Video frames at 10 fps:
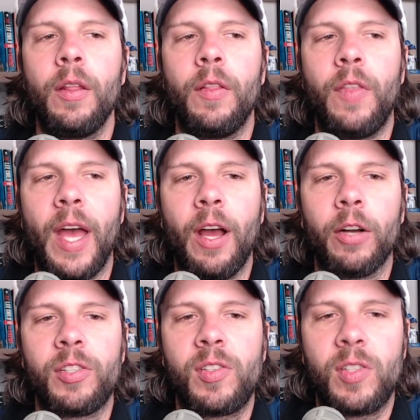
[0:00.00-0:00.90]
they
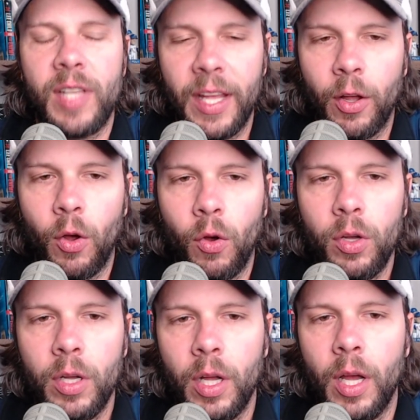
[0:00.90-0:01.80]
are
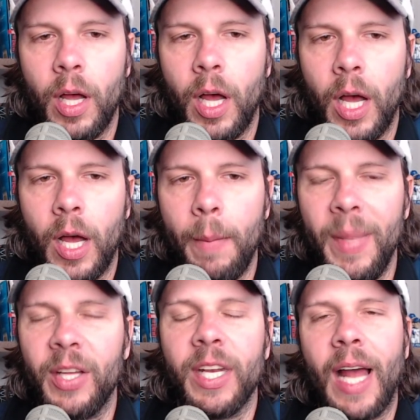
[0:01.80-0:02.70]
still $1
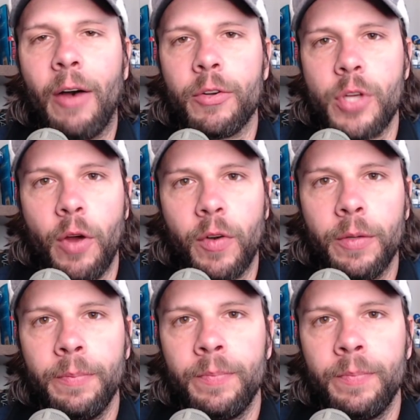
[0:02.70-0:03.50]
million over.